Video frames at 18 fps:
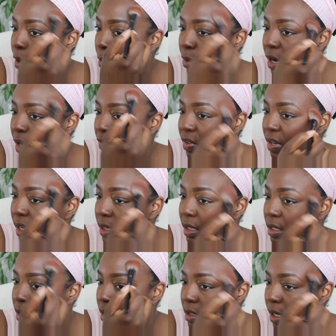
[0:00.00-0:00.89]
But I feel like
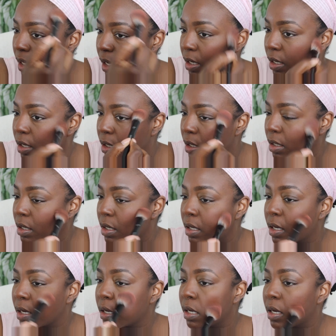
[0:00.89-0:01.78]
this is a
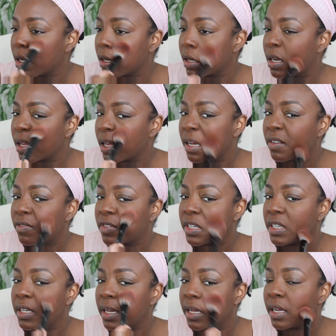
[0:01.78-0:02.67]
good
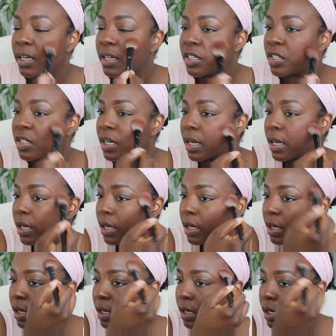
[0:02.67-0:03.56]
everyday
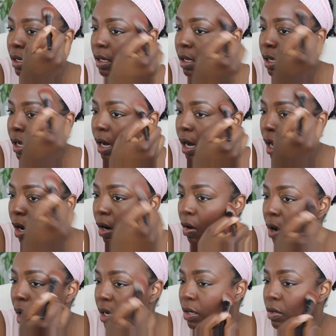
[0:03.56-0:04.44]
shade.
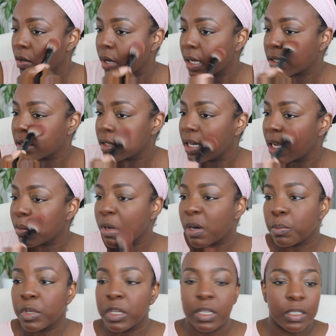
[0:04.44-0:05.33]
Oh, I do like to take
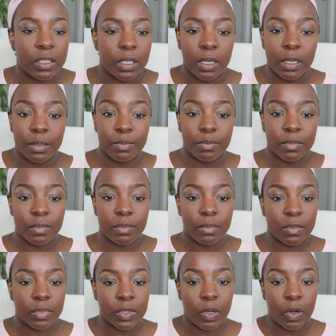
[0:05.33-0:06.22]
my blush up.
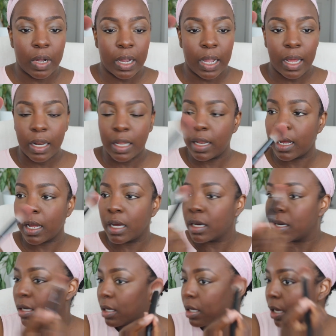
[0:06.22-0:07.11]
So I kind of like
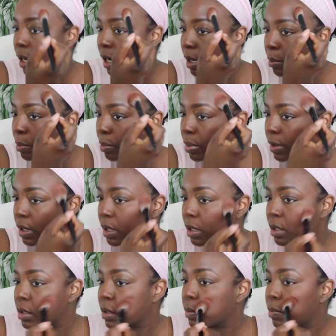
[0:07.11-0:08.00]
a
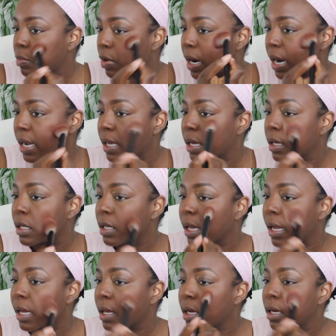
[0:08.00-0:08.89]
blush bracket,
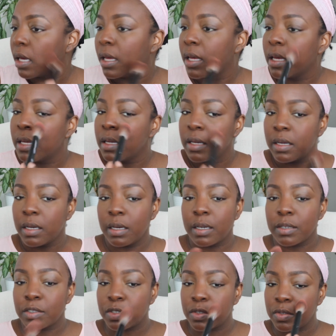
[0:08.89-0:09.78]

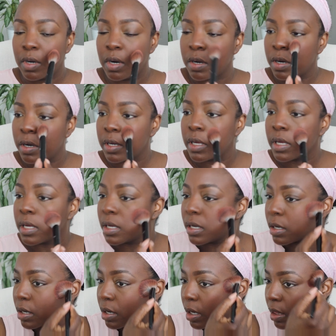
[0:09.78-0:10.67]
stronger
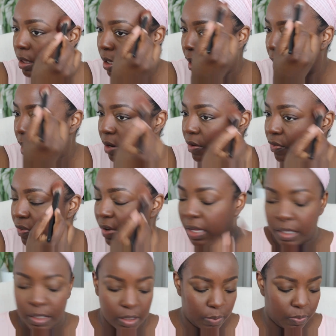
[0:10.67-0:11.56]
here and then kind of
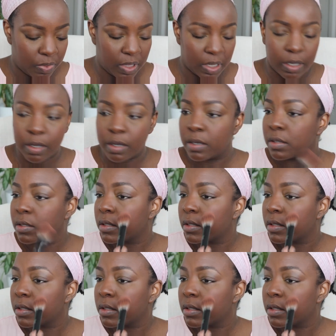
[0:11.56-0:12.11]
fades up there.